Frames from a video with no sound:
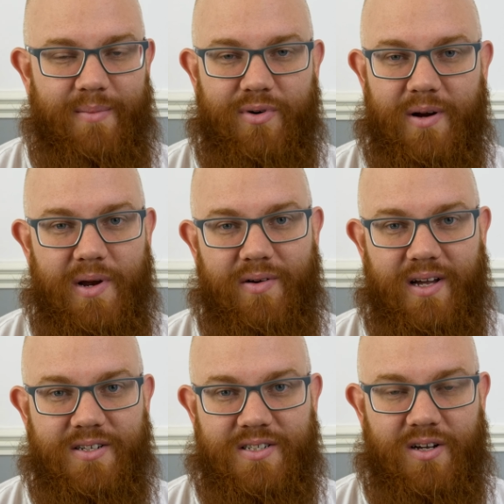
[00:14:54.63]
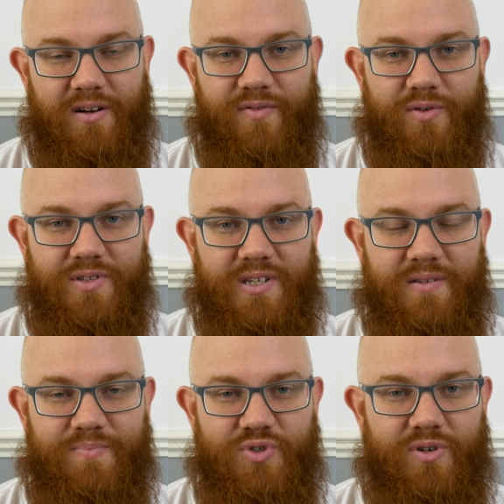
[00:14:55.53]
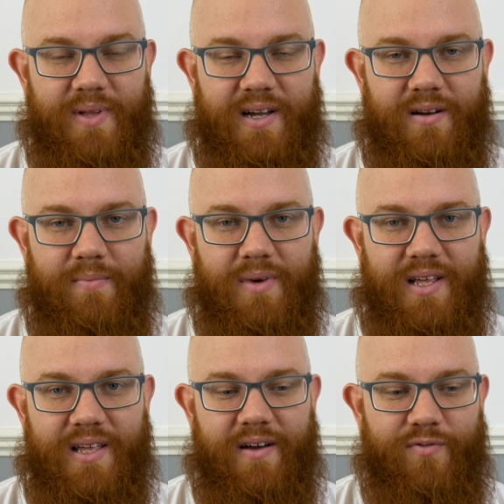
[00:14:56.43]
Primarily, I just can't afford to drop that kind of money.